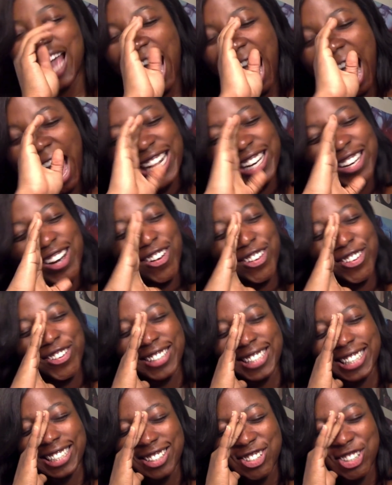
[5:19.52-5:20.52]
I know you
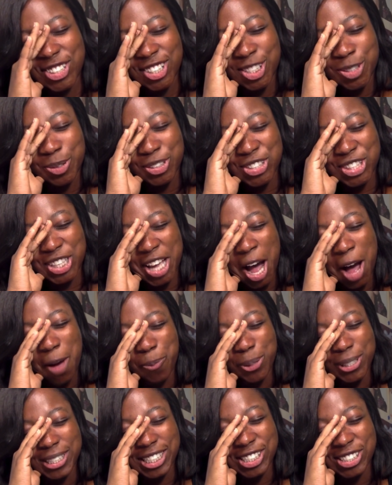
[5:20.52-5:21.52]
didn't just switch the
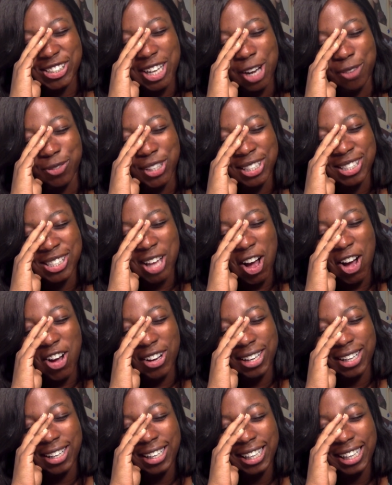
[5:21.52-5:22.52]
composition of the song!
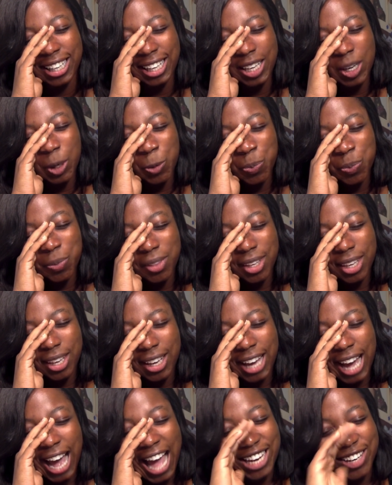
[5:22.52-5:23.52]

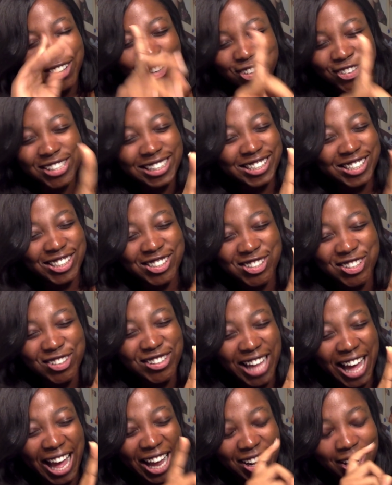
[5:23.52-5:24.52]
I know you didn't just do
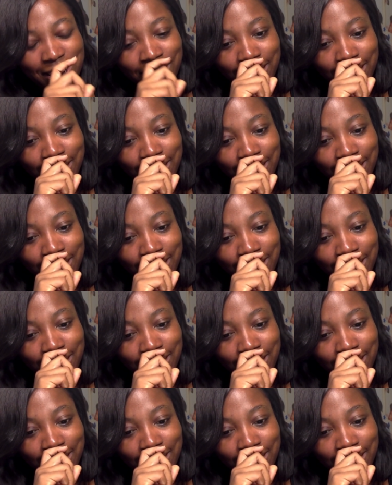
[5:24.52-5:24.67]
that!